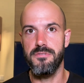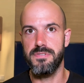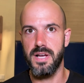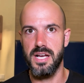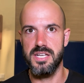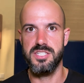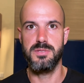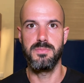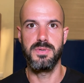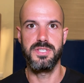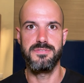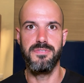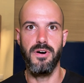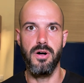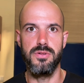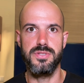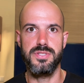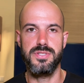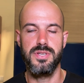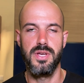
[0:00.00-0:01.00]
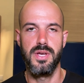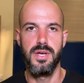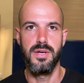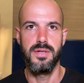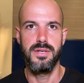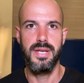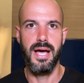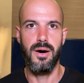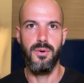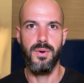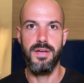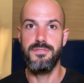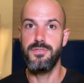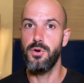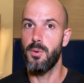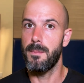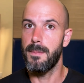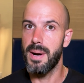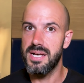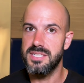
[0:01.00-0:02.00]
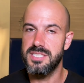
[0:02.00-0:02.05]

of customers' vaults. Now, if your